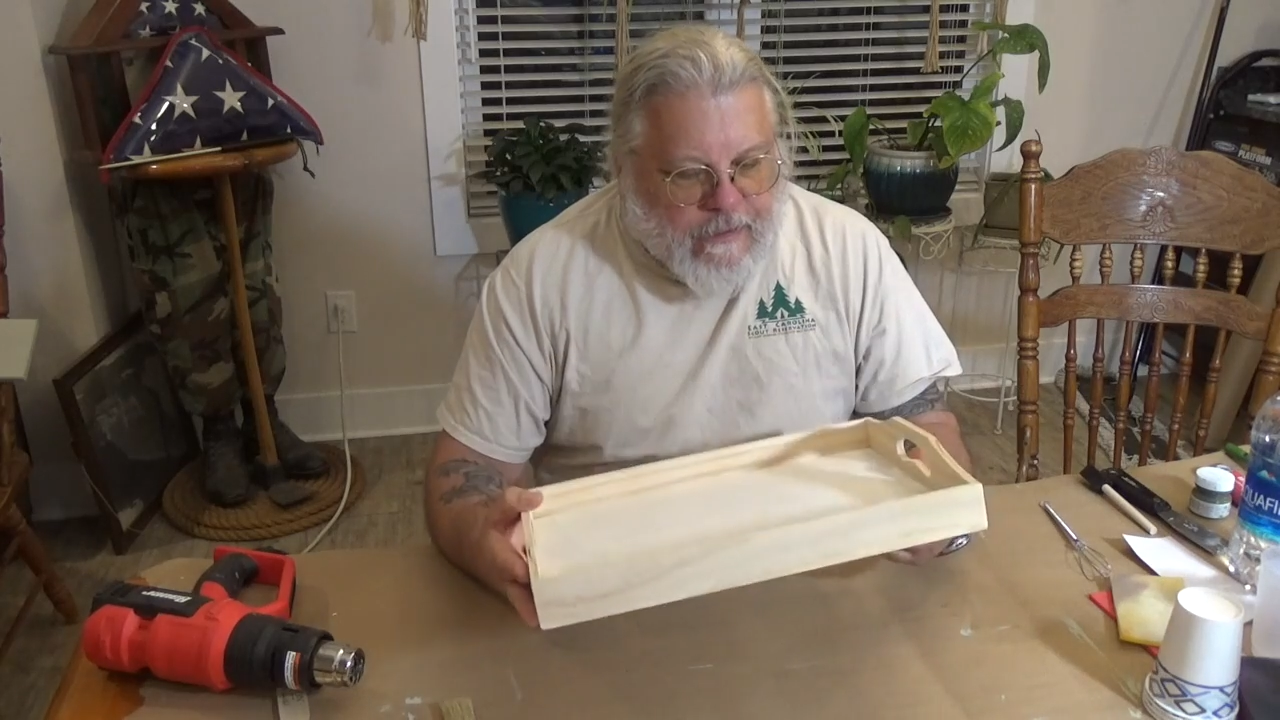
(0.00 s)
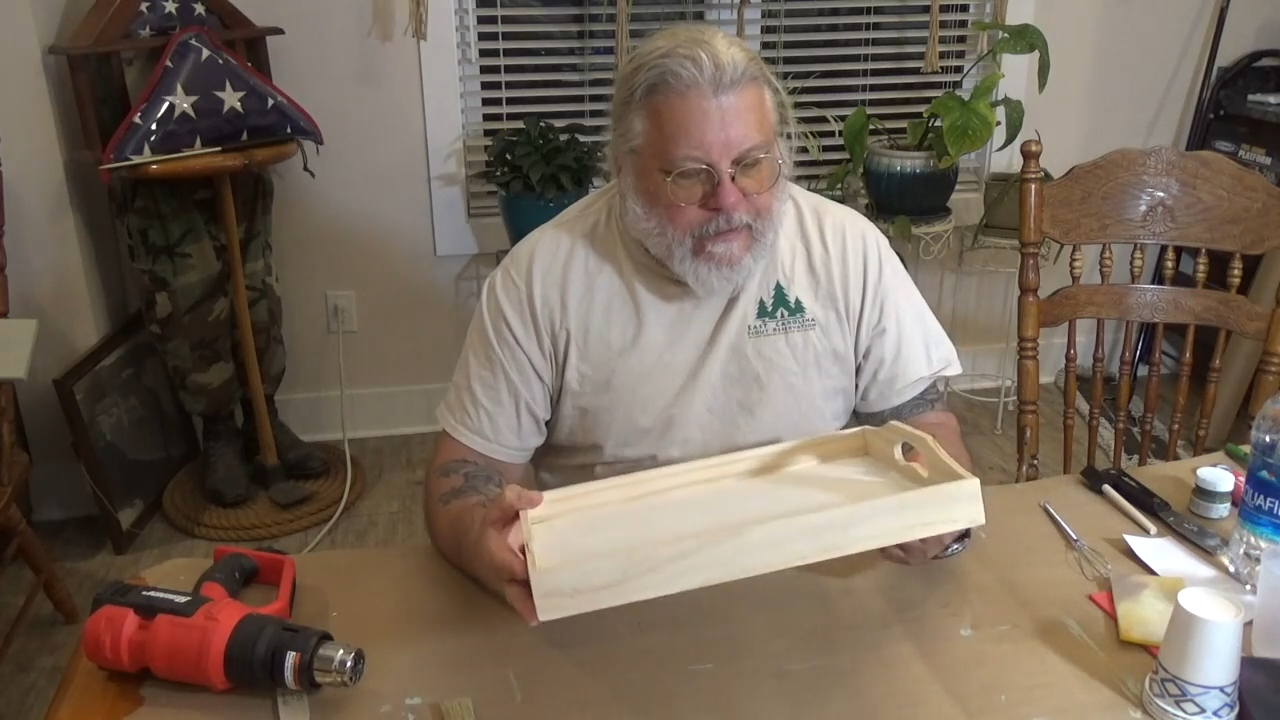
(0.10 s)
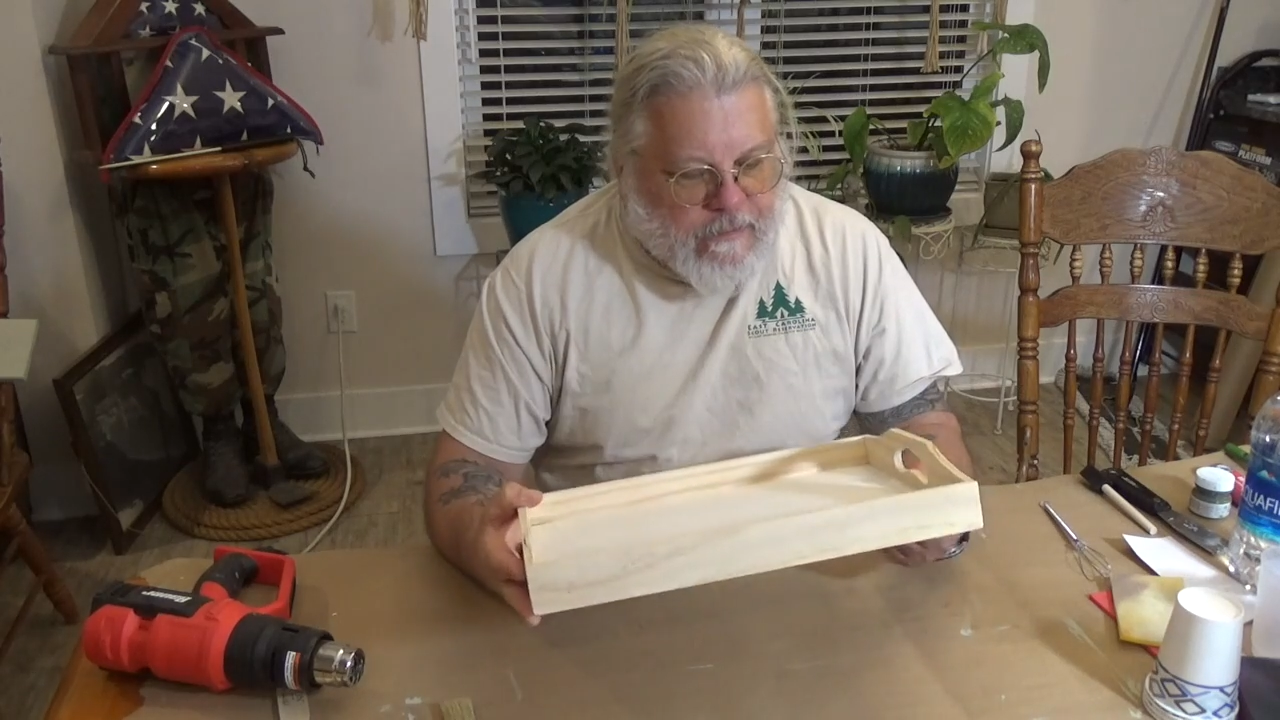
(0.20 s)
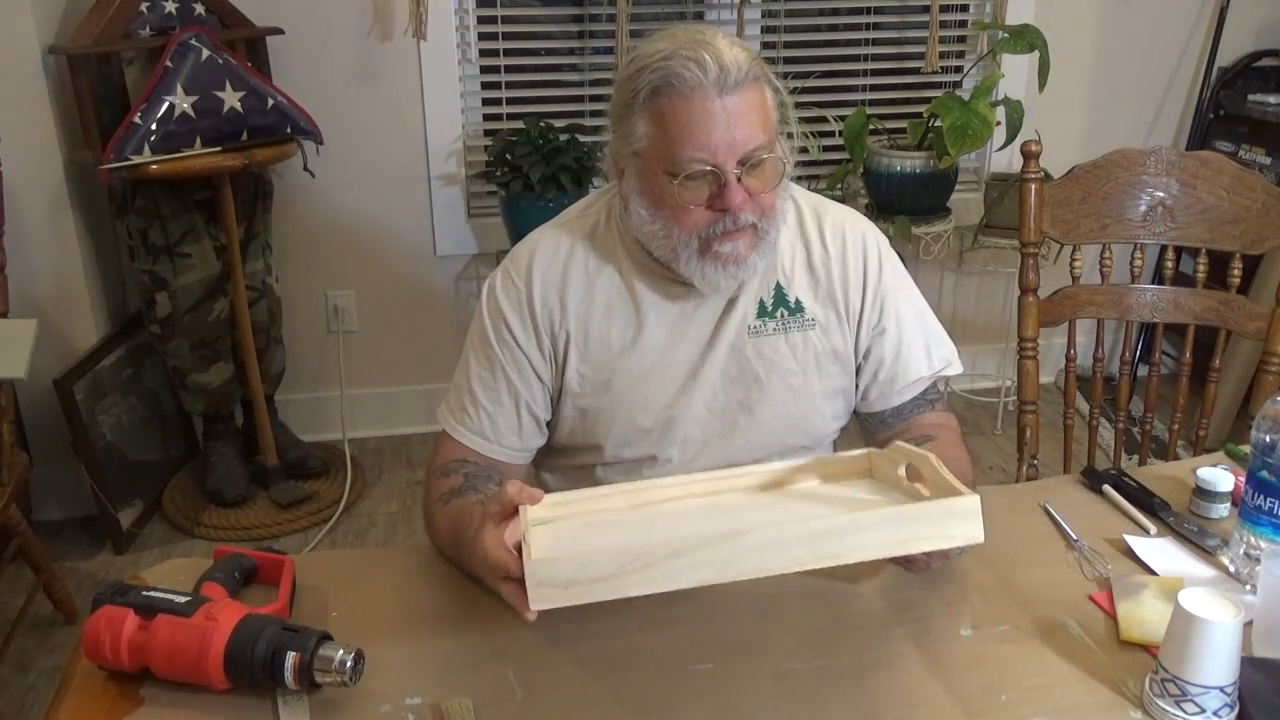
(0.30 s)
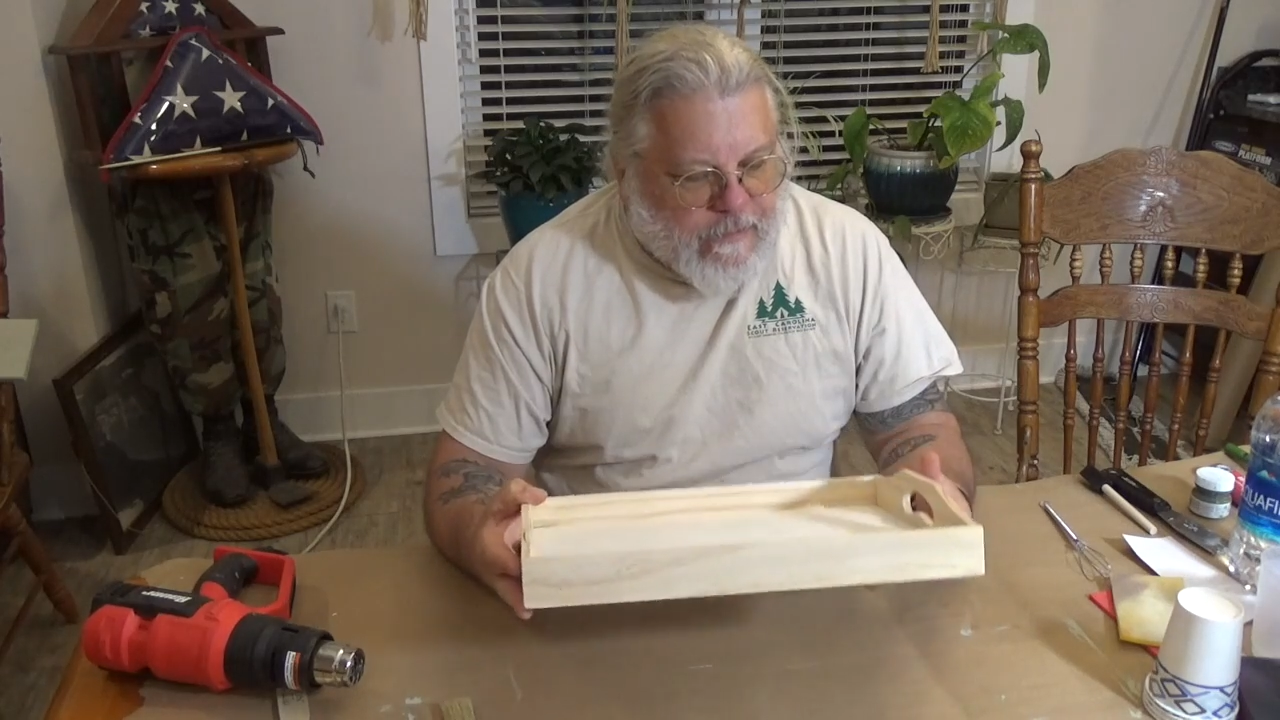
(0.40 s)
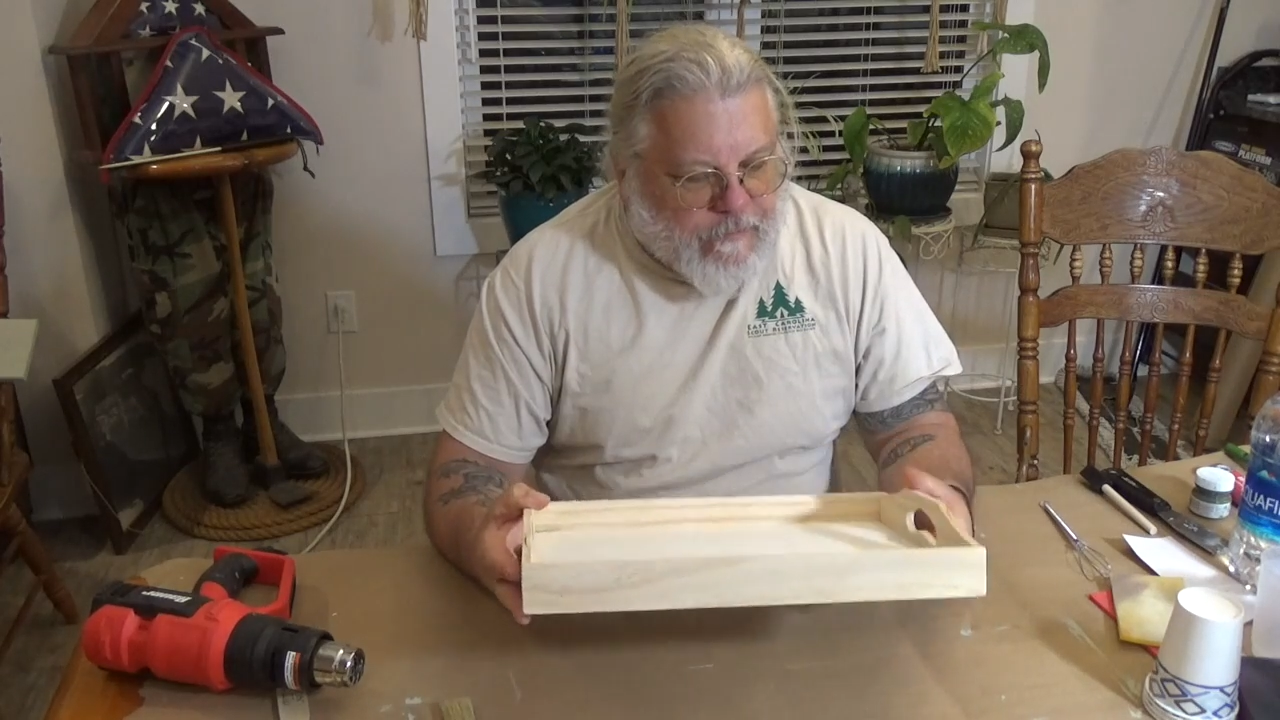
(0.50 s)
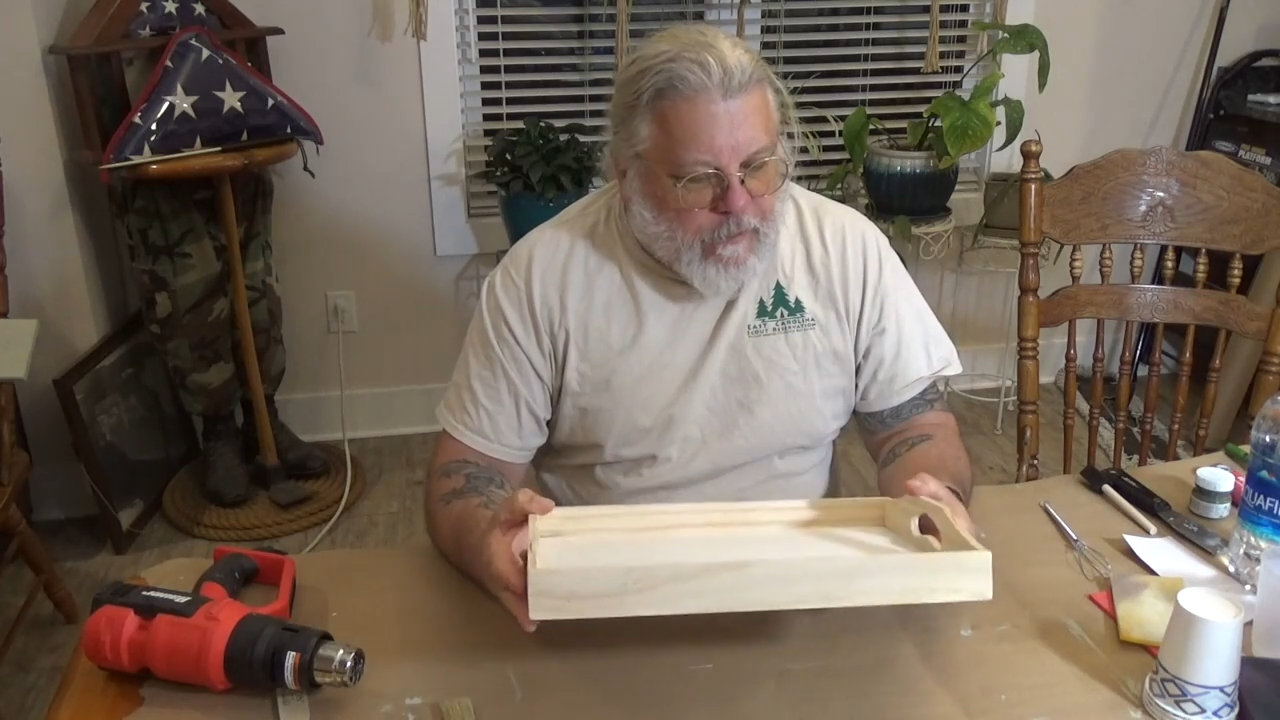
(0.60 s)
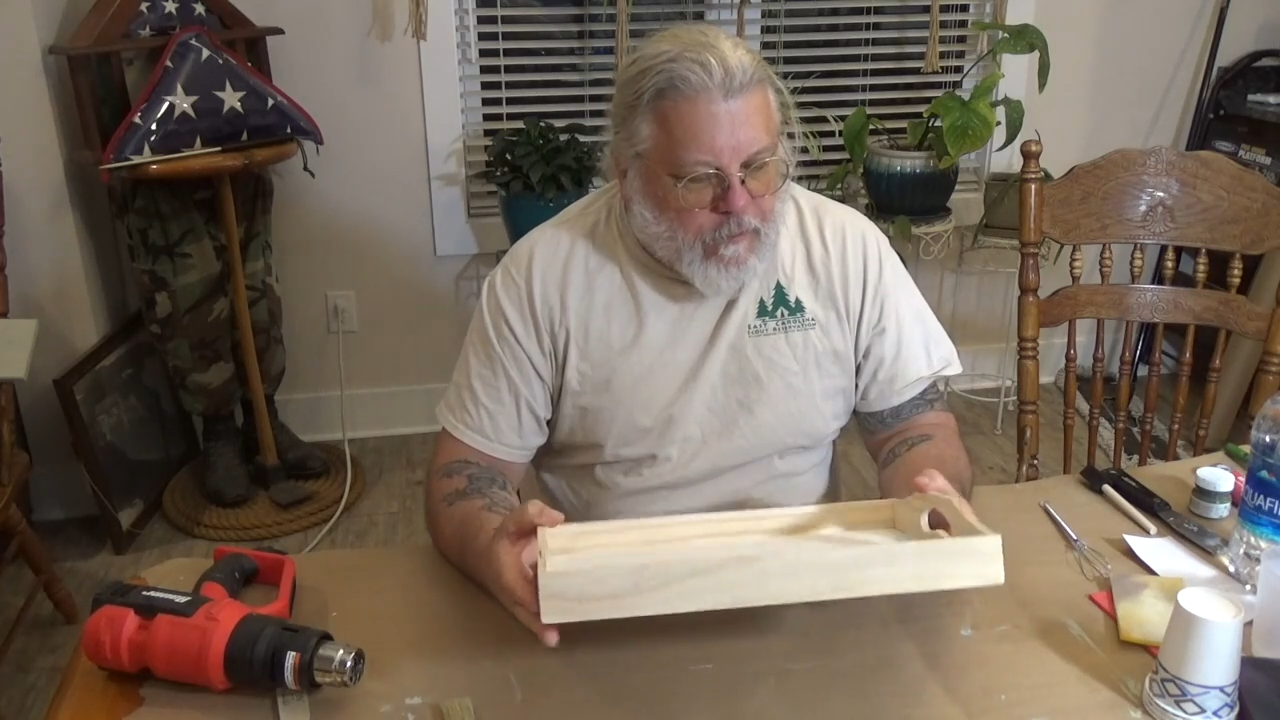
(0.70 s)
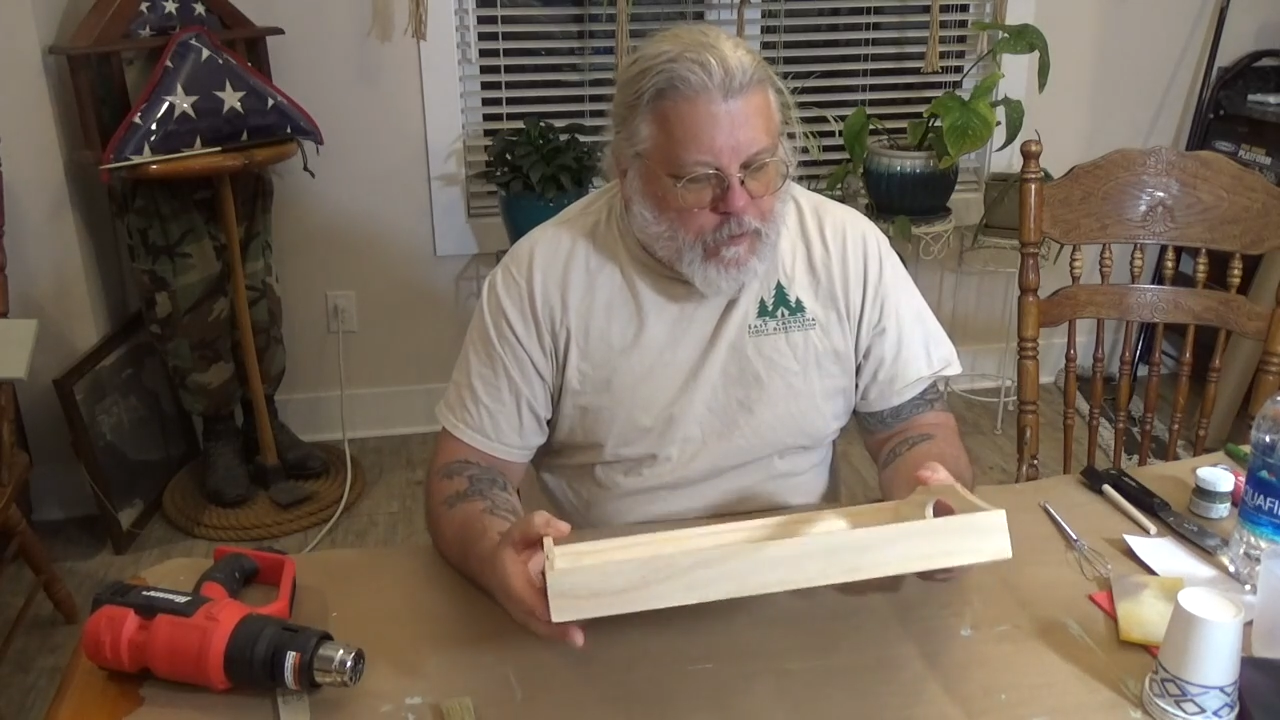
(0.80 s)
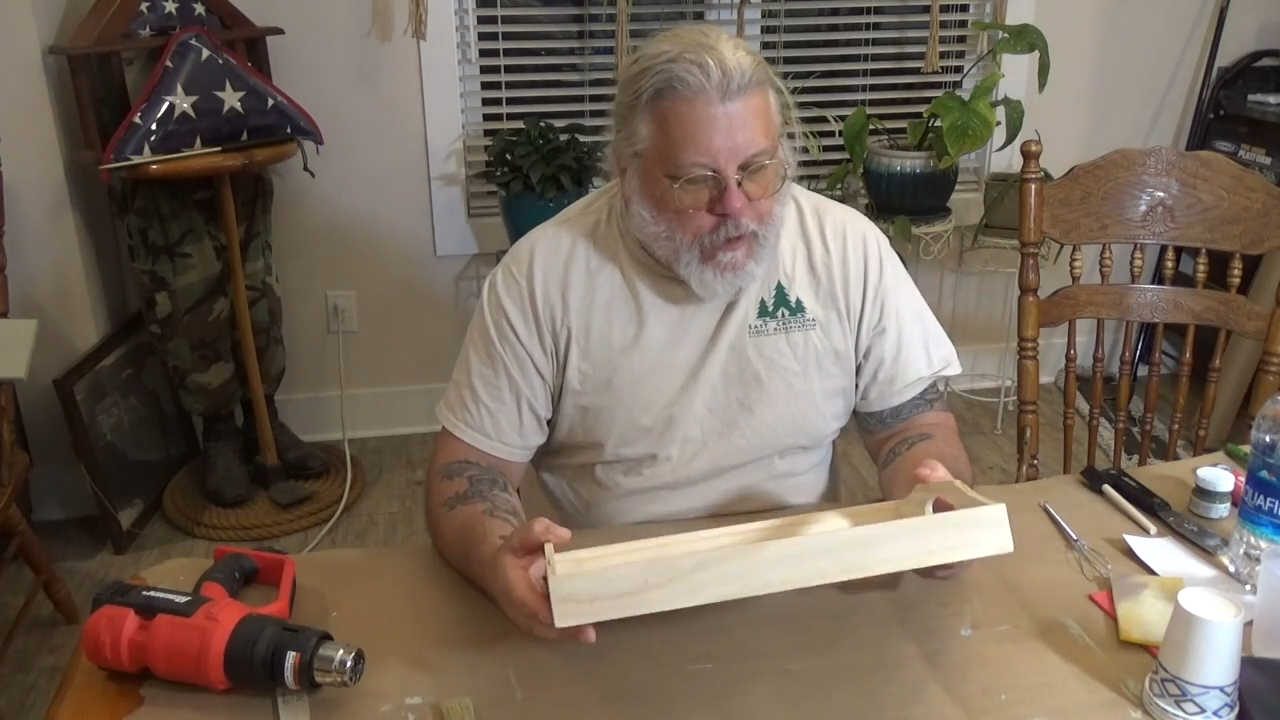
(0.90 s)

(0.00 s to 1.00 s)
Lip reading: this nifty little